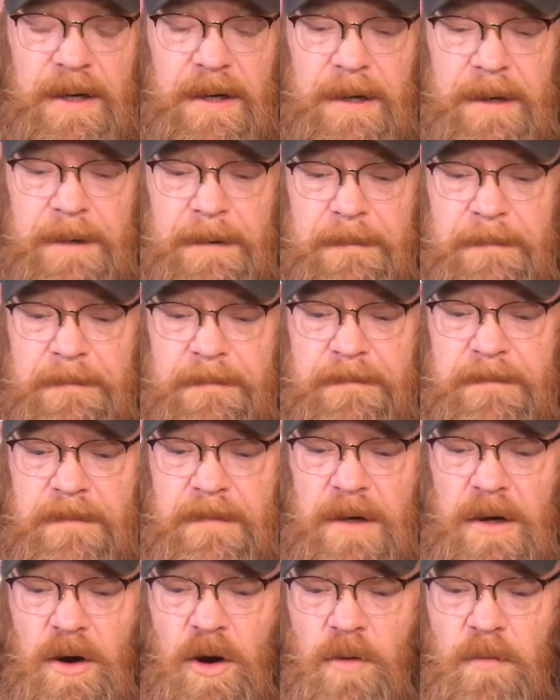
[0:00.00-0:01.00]
Um,
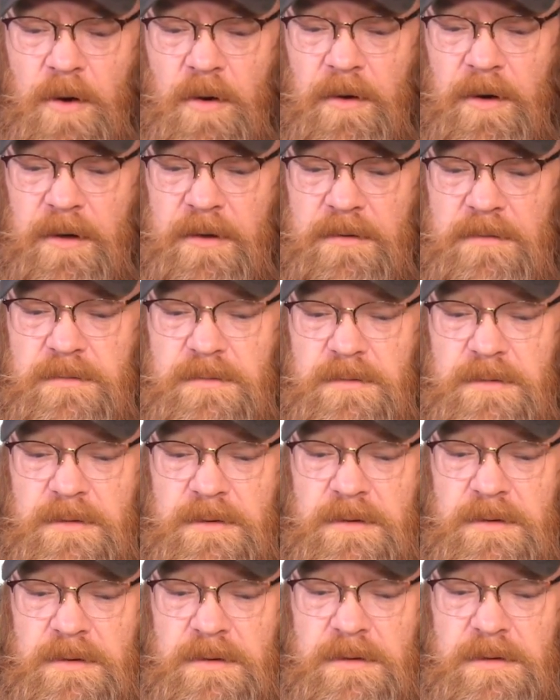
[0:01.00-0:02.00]
homeowner
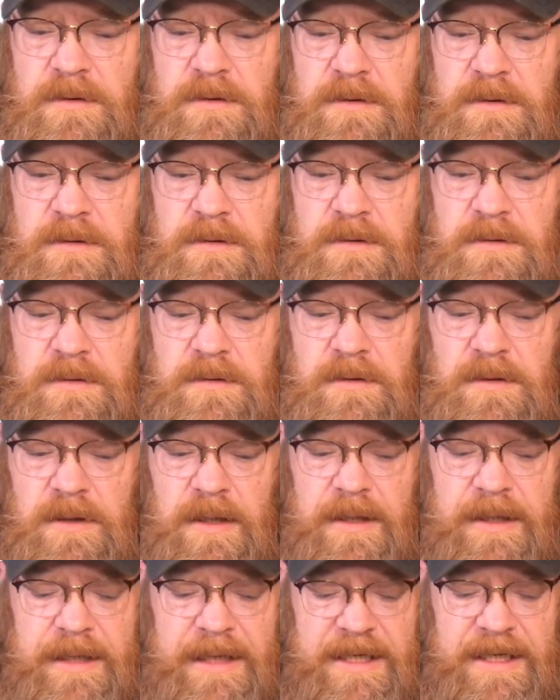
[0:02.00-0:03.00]

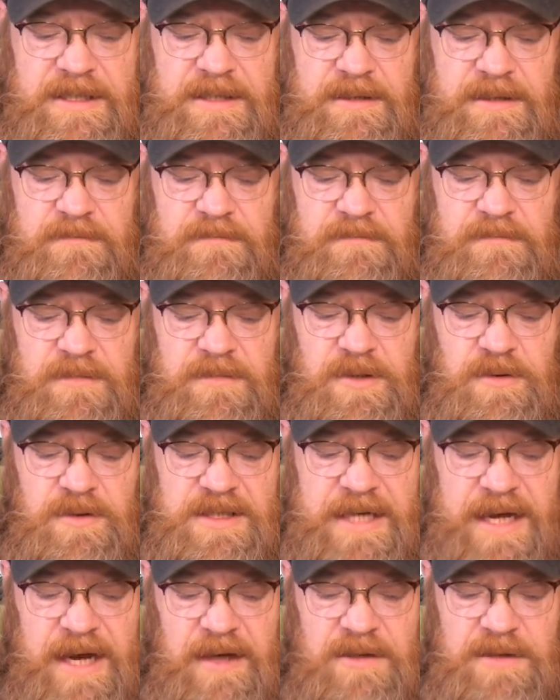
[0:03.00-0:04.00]
uh, gets to
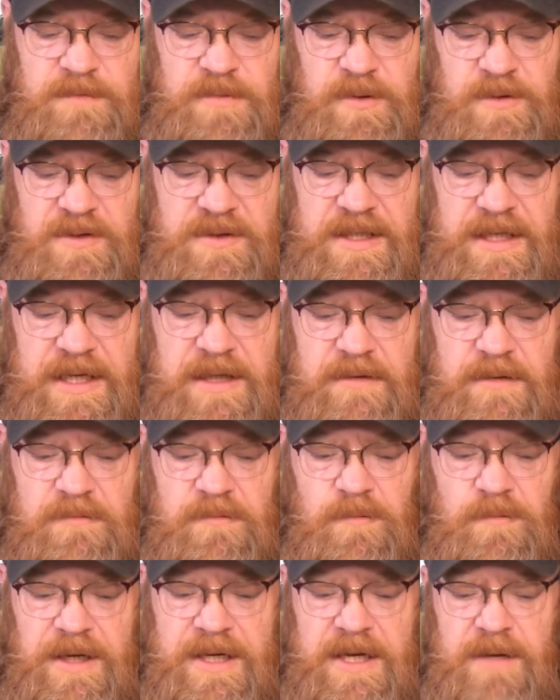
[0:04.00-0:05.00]
his house, pulls in.
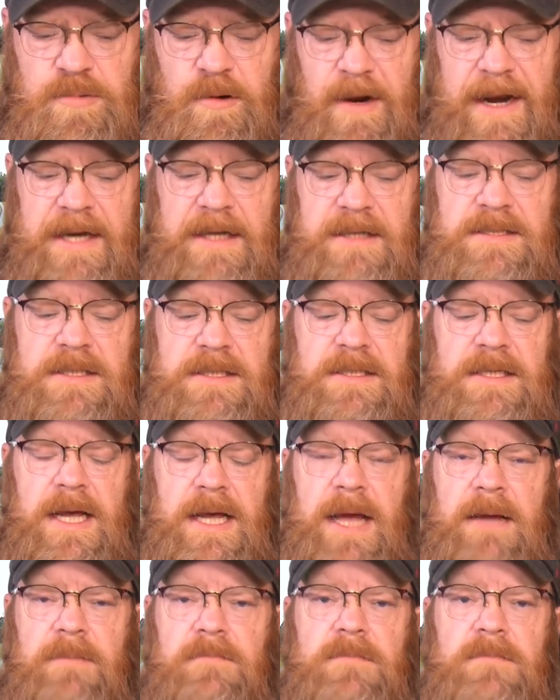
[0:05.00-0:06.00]
Ricky Brandon's his
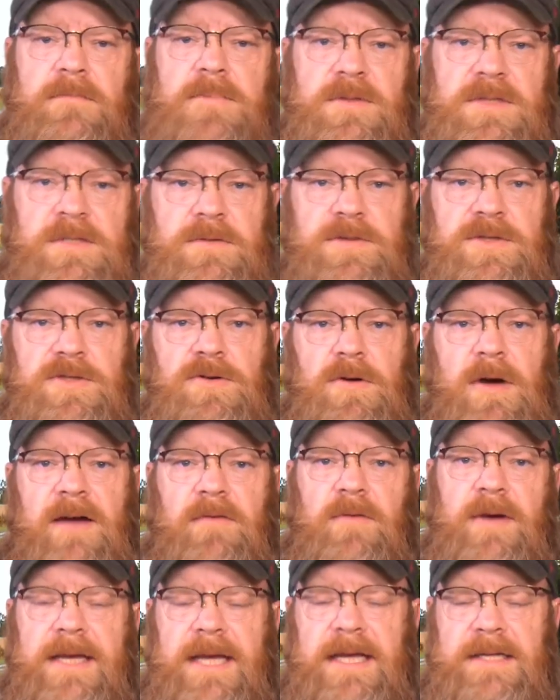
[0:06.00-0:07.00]
name. Pulls into his
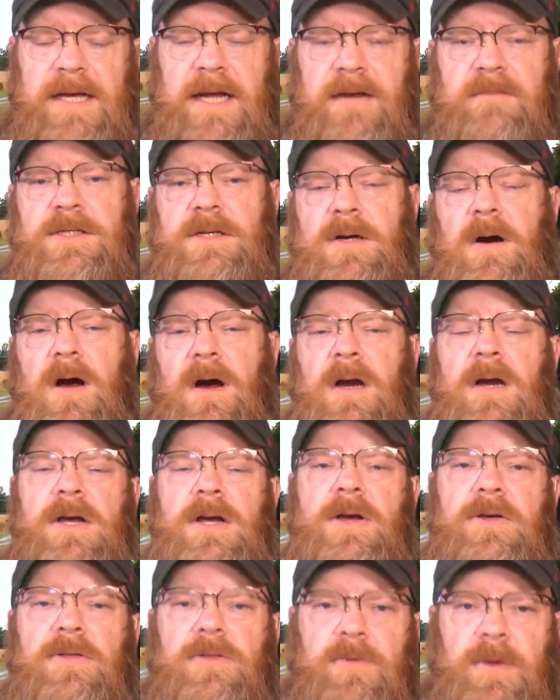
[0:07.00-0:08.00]
driveway, gets out of his car.
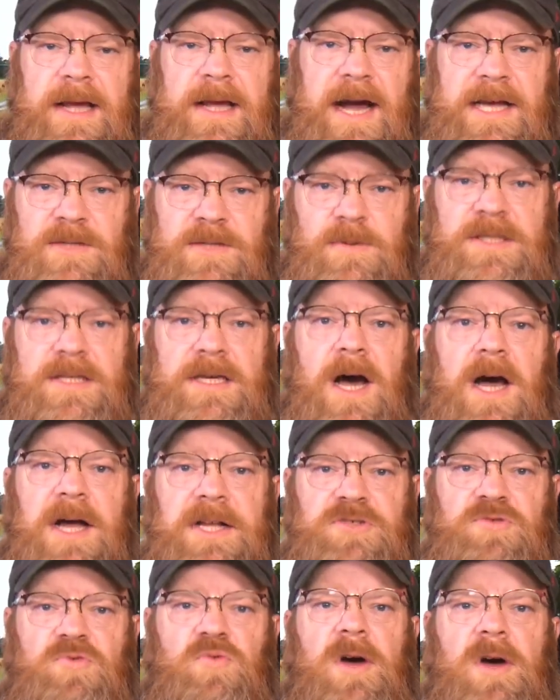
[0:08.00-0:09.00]
Three guys with
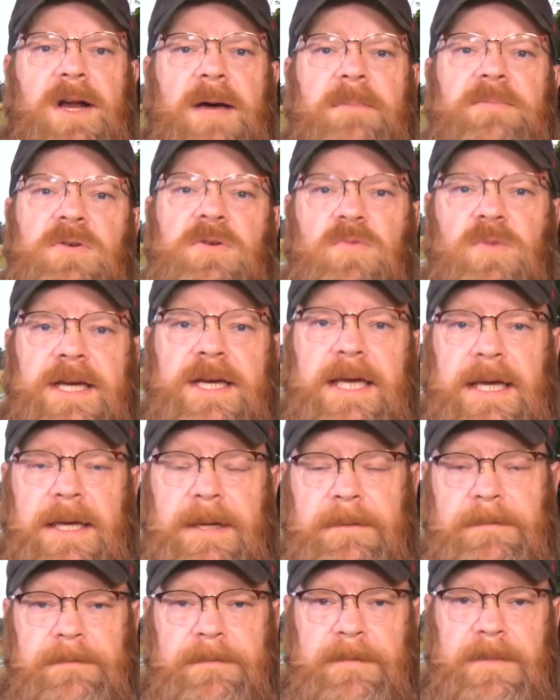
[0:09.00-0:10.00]
guns run up to
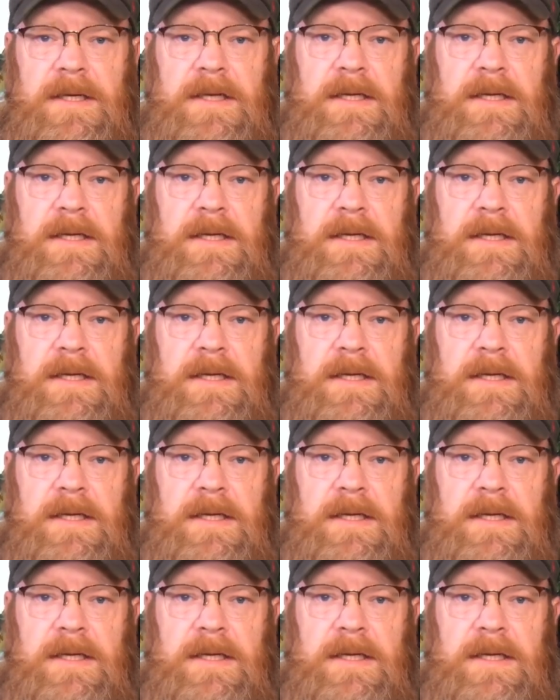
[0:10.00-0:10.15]
Ricky